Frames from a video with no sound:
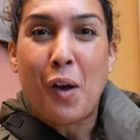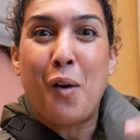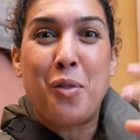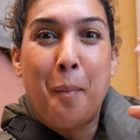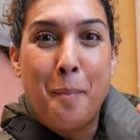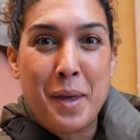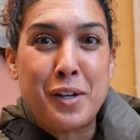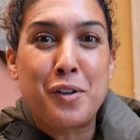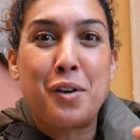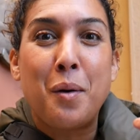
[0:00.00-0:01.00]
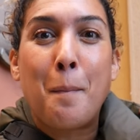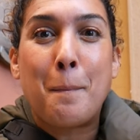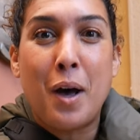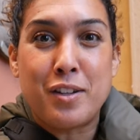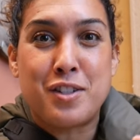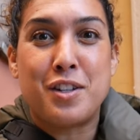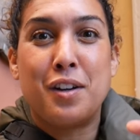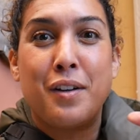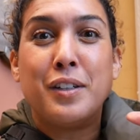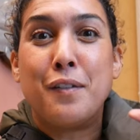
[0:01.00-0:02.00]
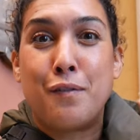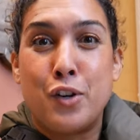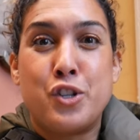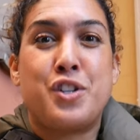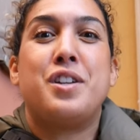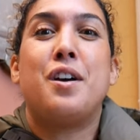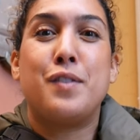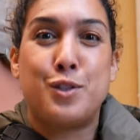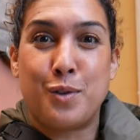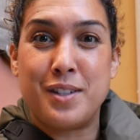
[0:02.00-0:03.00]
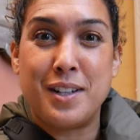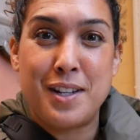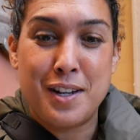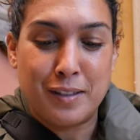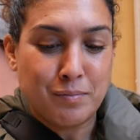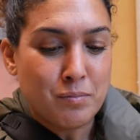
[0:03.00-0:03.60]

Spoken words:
are the bigger pasta version of a tortellini.